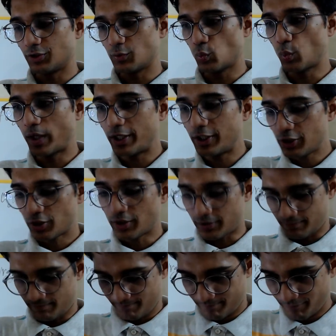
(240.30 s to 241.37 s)
When
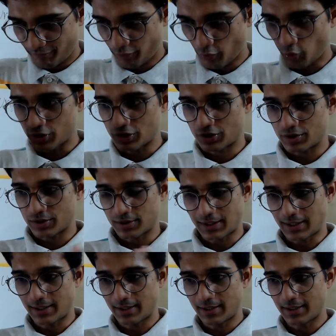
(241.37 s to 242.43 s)
you're focused
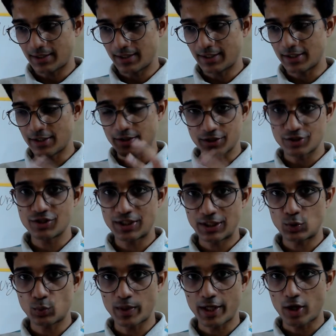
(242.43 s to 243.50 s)
in an
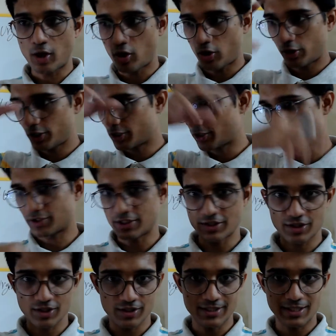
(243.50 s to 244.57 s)
urgent way, all your
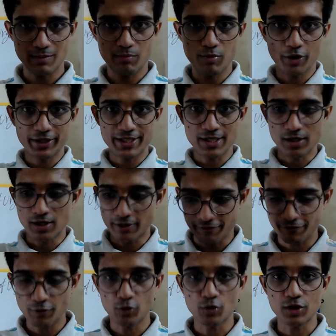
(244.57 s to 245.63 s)
senses in the body are
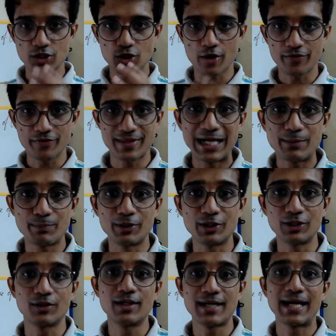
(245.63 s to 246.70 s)
focused on that
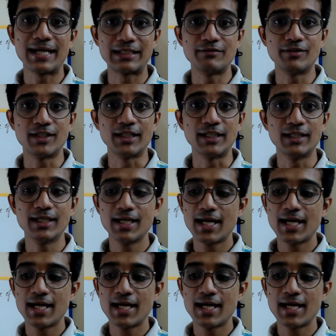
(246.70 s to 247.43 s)
particular activity,